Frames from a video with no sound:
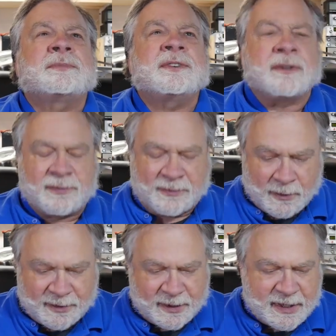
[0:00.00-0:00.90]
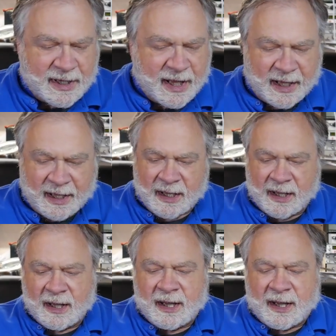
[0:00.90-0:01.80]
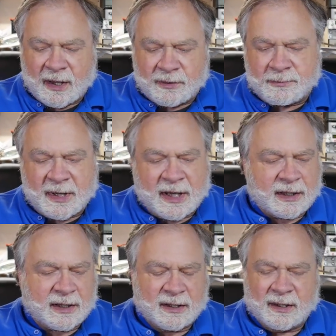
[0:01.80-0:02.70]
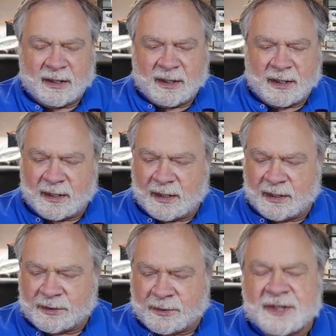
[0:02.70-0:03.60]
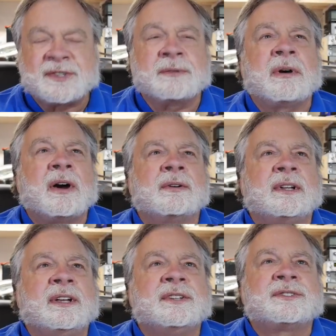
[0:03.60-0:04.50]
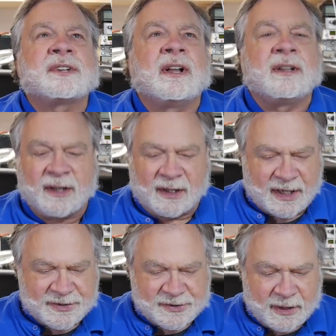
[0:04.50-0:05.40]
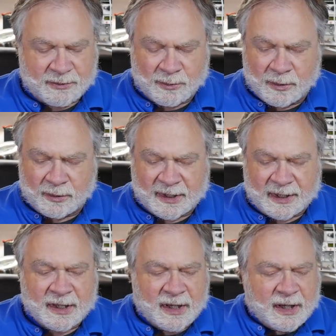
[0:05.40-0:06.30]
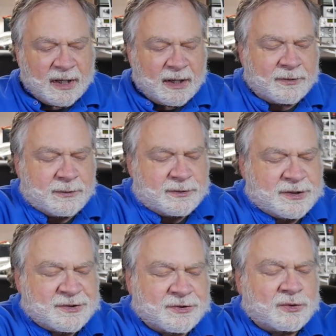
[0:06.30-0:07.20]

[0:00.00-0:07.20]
to, for today, how to make uh, crazy power leads a little less unruly. If you just